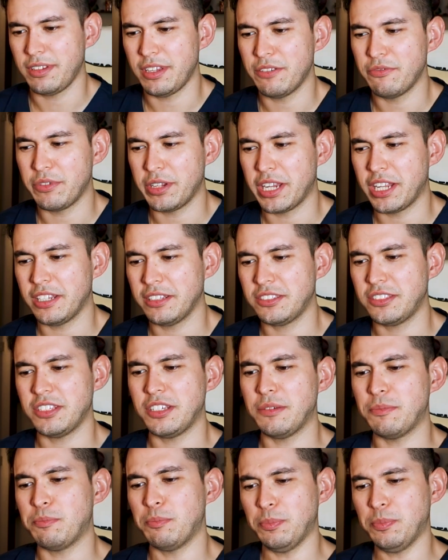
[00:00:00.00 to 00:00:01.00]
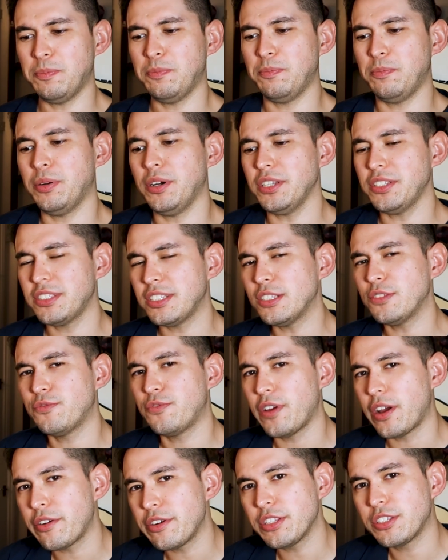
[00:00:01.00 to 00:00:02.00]
In reality, pus is
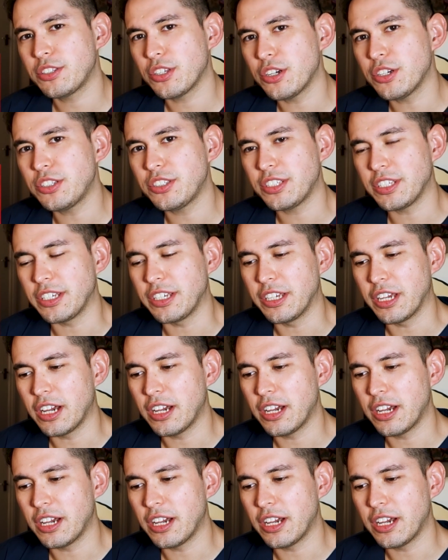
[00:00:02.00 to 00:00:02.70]
very dirty.